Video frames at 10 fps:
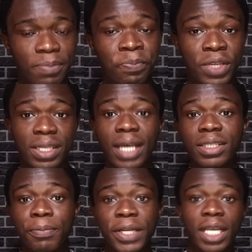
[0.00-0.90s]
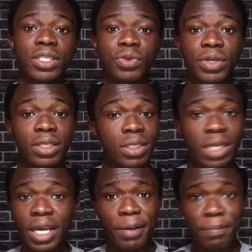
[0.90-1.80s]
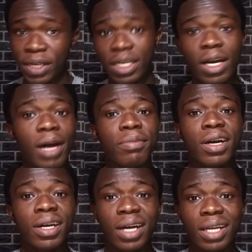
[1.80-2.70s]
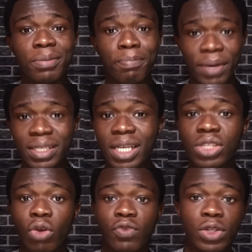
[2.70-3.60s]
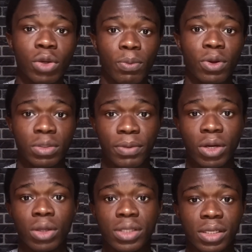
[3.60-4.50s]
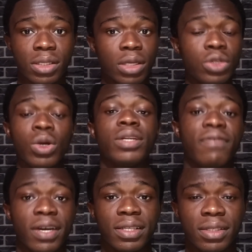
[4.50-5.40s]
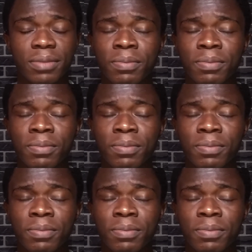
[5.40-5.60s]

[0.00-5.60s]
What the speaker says: It has a better screen, better camera, and better software support because it's a newer device.